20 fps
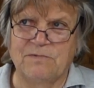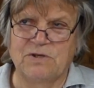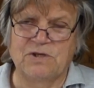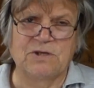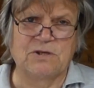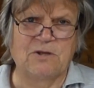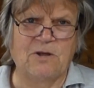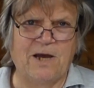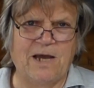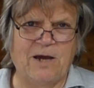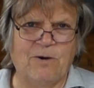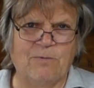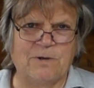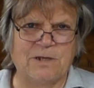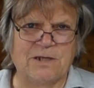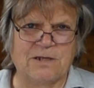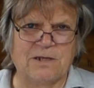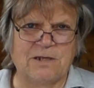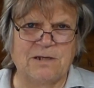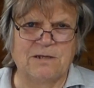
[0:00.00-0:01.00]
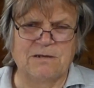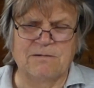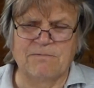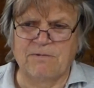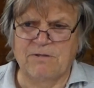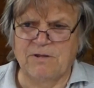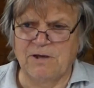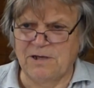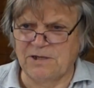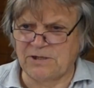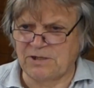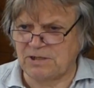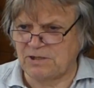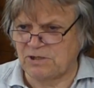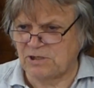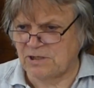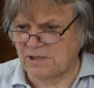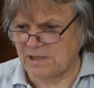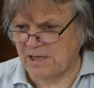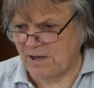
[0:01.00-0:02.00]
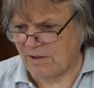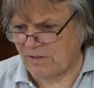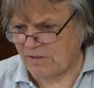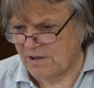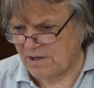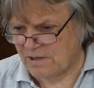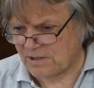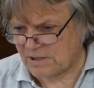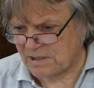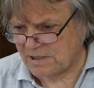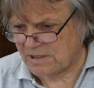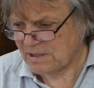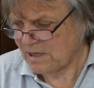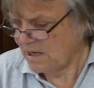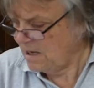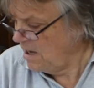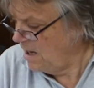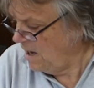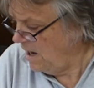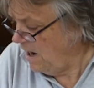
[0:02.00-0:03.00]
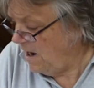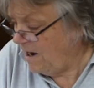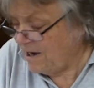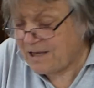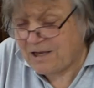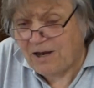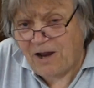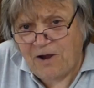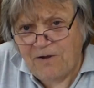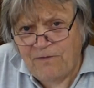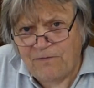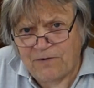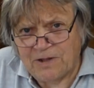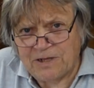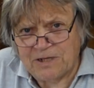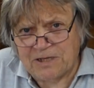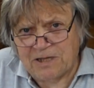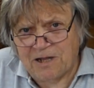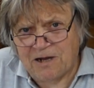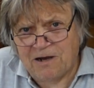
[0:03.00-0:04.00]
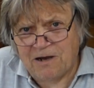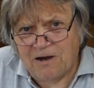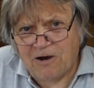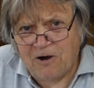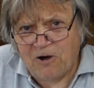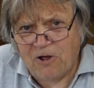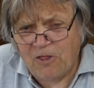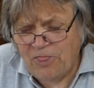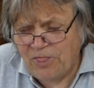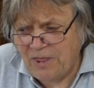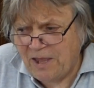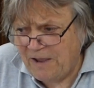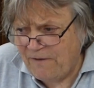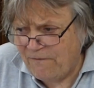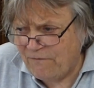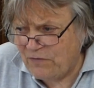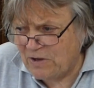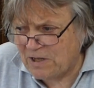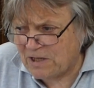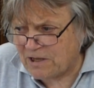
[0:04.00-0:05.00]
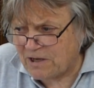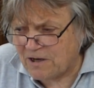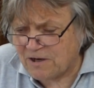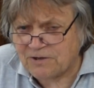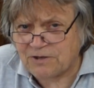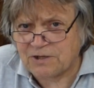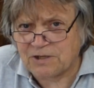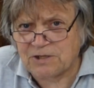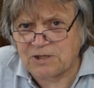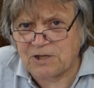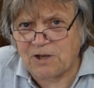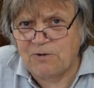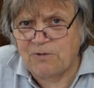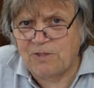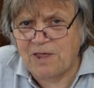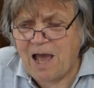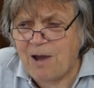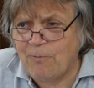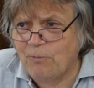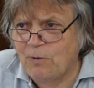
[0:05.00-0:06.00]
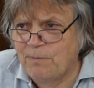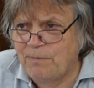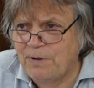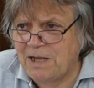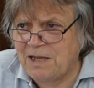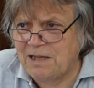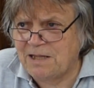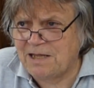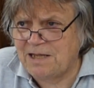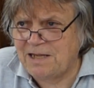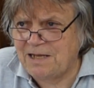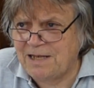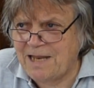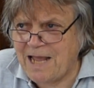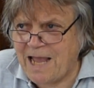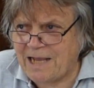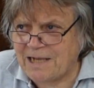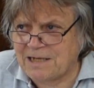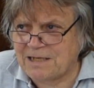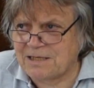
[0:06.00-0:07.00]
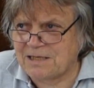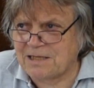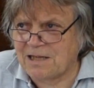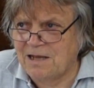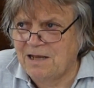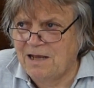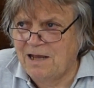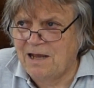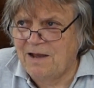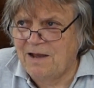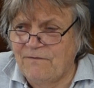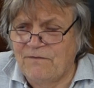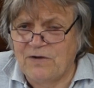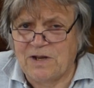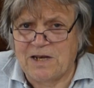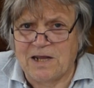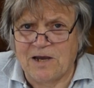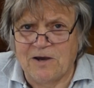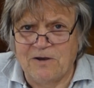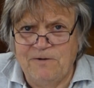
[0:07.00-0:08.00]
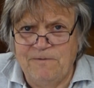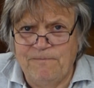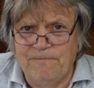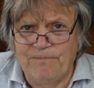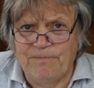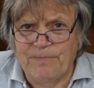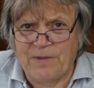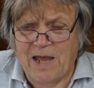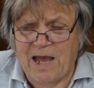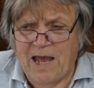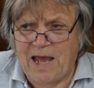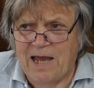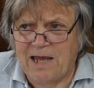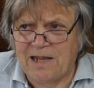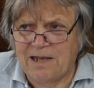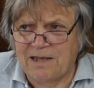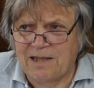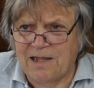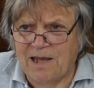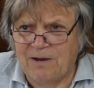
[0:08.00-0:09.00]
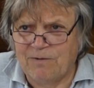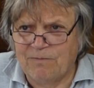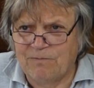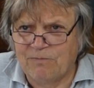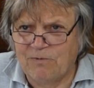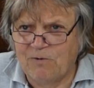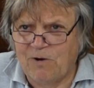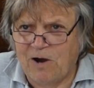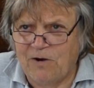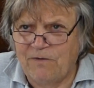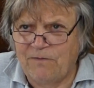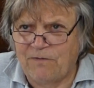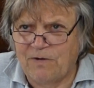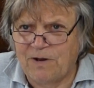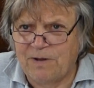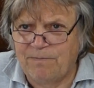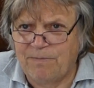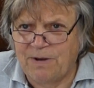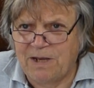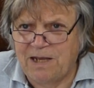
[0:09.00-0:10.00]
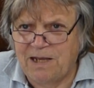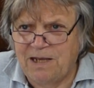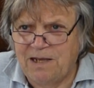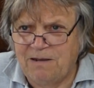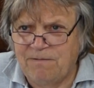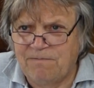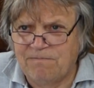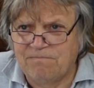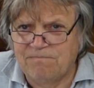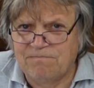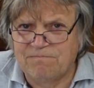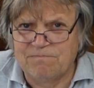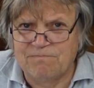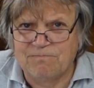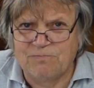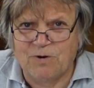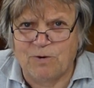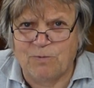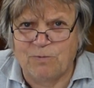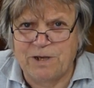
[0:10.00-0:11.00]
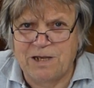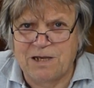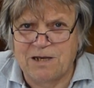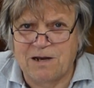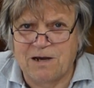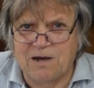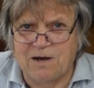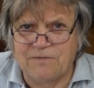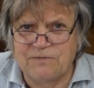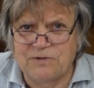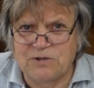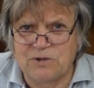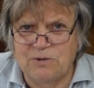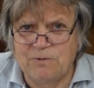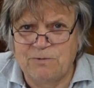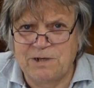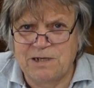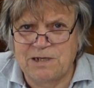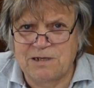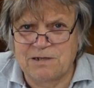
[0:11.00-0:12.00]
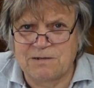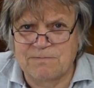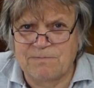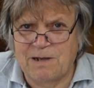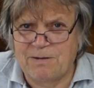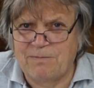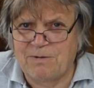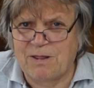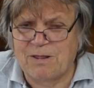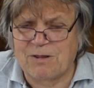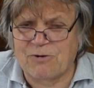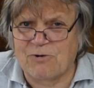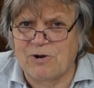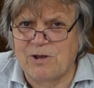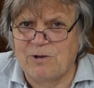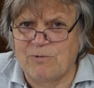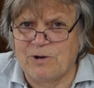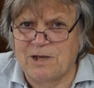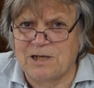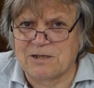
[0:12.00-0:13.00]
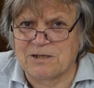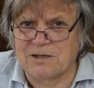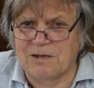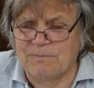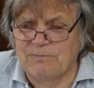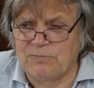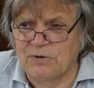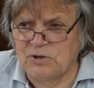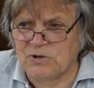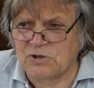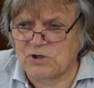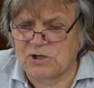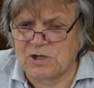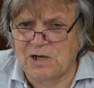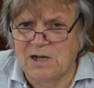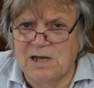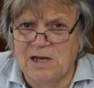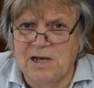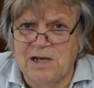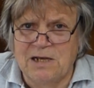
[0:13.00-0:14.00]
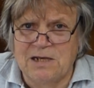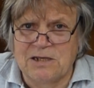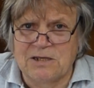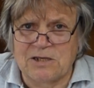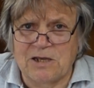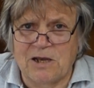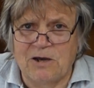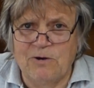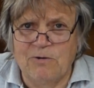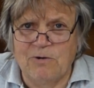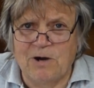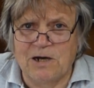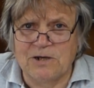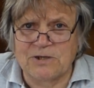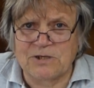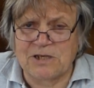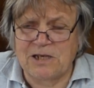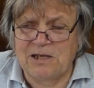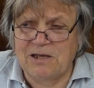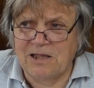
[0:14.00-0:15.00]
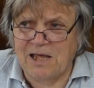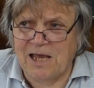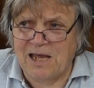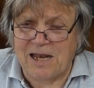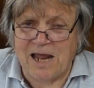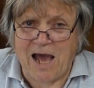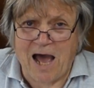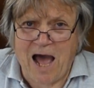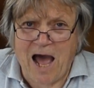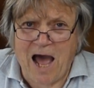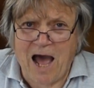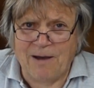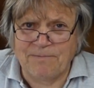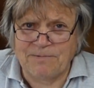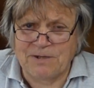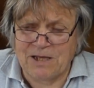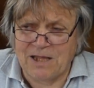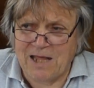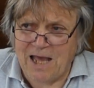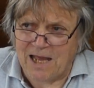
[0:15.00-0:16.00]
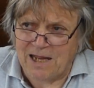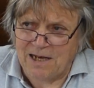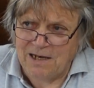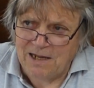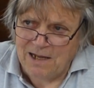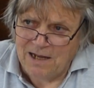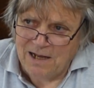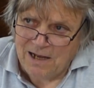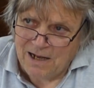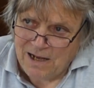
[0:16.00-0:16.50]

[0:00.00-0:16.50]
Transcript: she's not out Wednesdays, Thursdays, she's out Thursdays, I can hopefully start on the Fiddle Yard. So that will be the next video, and that will hopefully be, what, week and a half, 2 weeks, maybe 3 weeks at a push. So I'll see you then. Up to then,